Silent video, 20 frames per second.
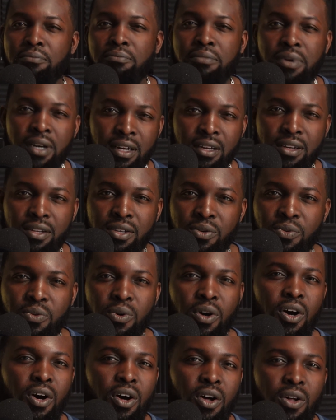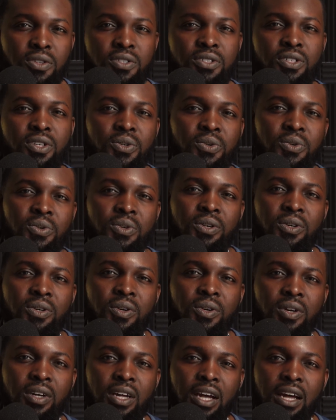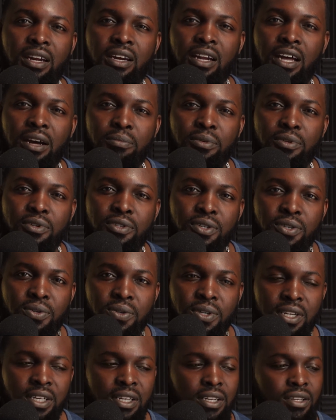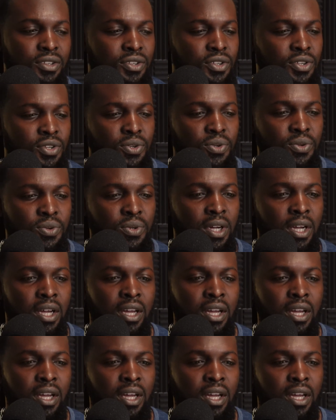but you also got an opportunity to